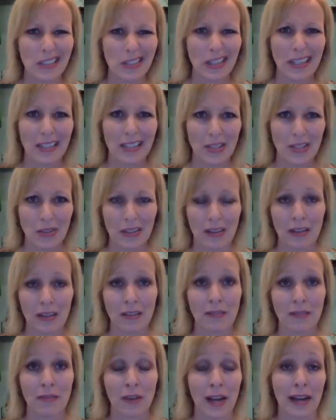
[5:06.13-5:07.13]
to try and do it on
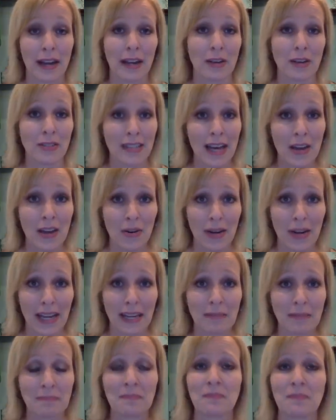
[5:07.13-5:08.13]
a Friday or
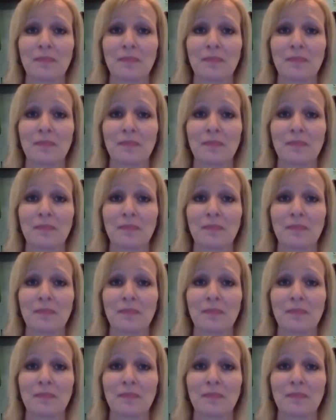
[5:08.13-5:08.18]
Saturday,